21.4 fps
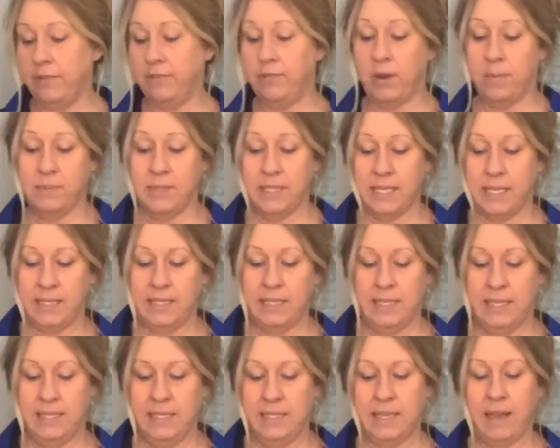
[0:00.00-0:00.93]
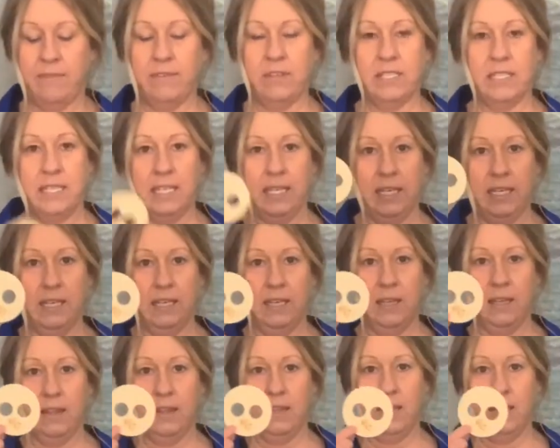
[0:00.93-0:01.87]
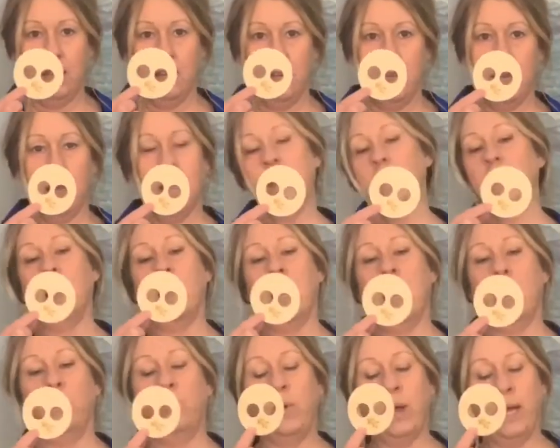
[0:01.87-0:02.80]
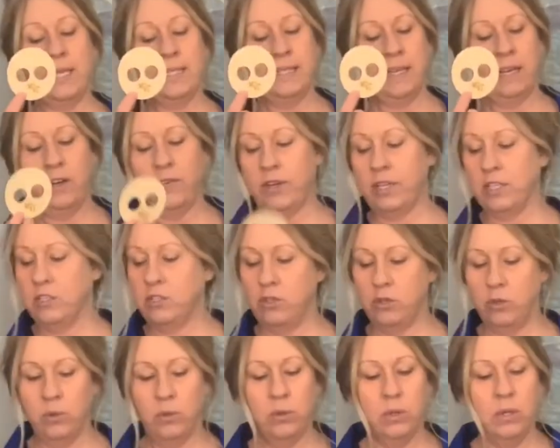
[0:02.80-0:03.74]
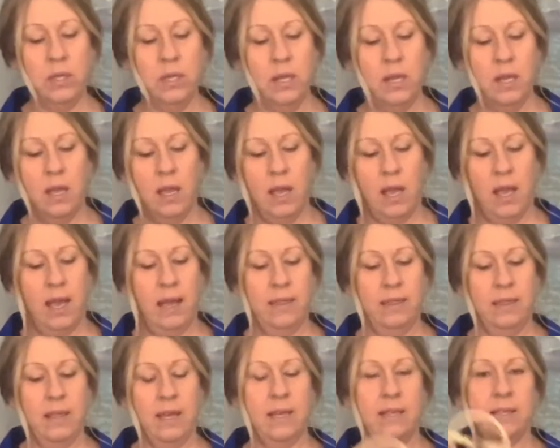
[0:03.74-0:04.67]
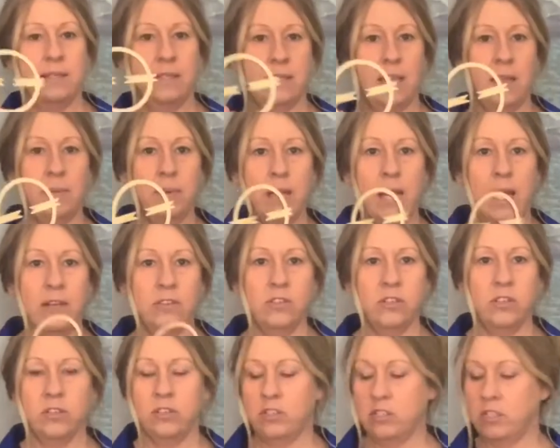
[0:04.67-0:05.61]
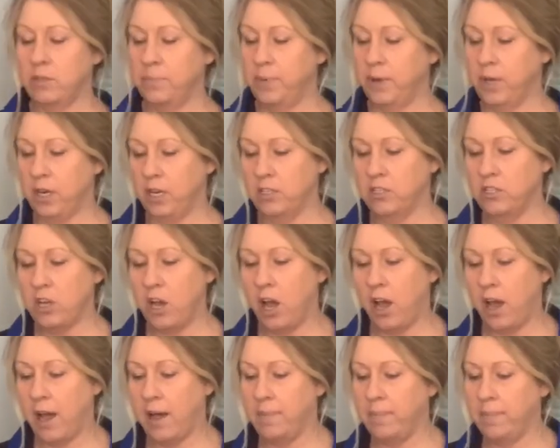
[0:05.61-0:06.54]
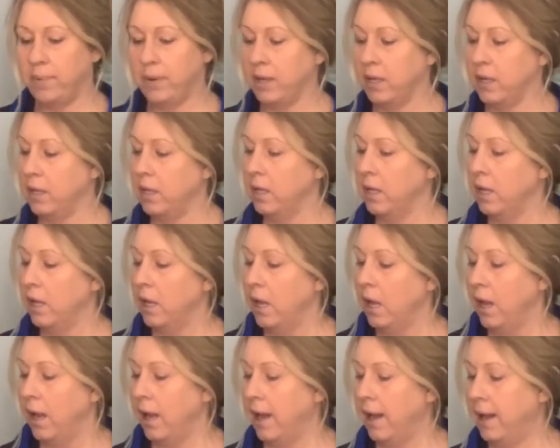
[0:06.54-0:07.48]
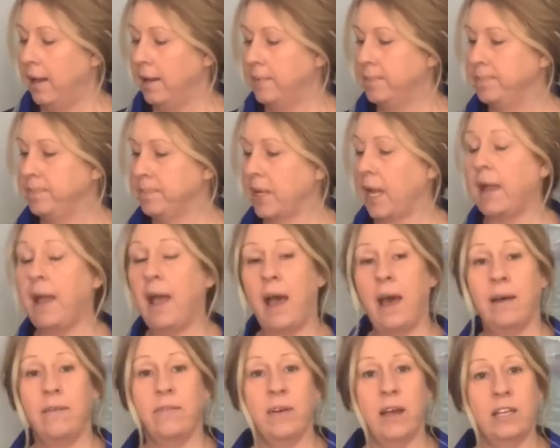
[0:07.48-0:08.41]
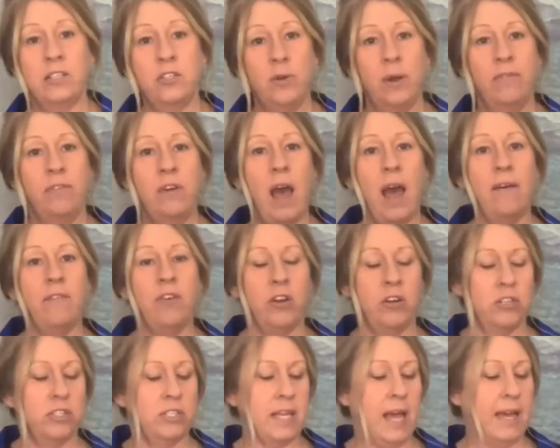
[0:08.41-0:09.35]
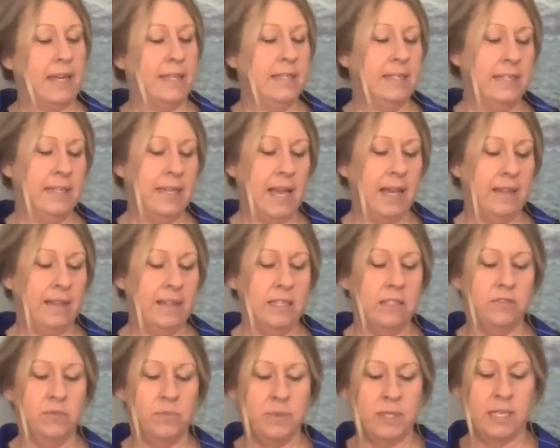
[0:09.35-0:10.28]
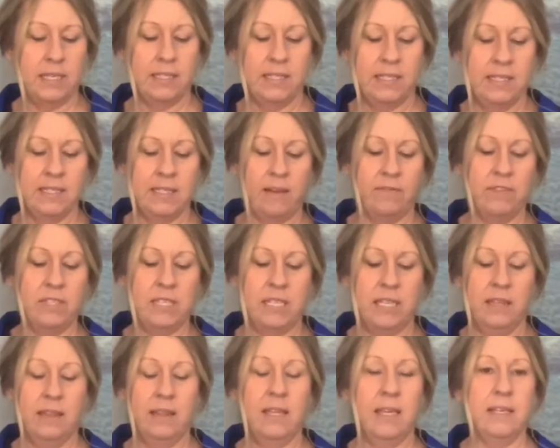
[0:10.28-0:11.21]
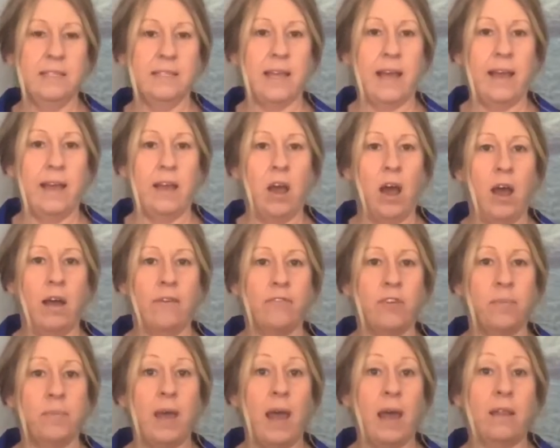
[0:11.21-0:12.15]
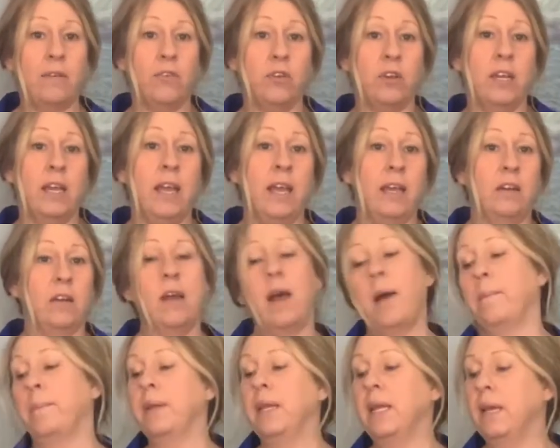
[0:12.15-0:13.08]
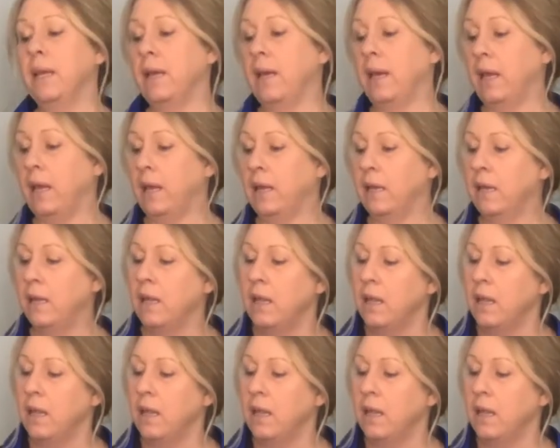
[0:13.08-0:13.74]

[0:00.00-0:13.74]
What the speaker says: from 1617 the wick centering tool and the stabilizers to put on top. I do have covers. I didn't get these from 1617. These I got from California Candle Company, and